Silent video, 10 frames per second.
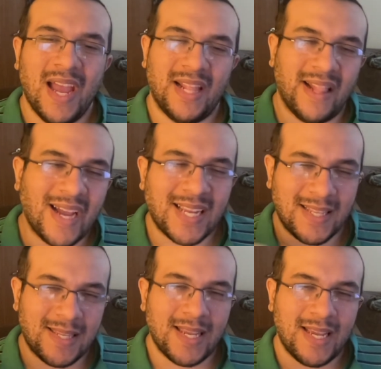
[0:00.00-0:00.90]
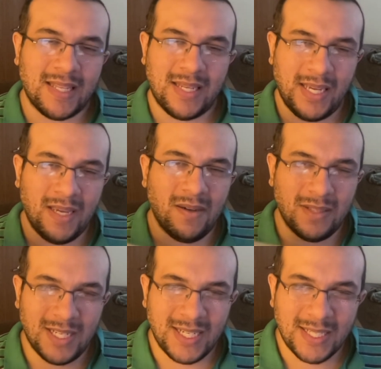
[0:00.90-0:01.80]
And like I said, you're
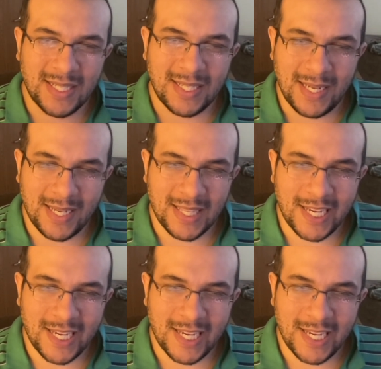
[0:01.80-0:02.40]
listening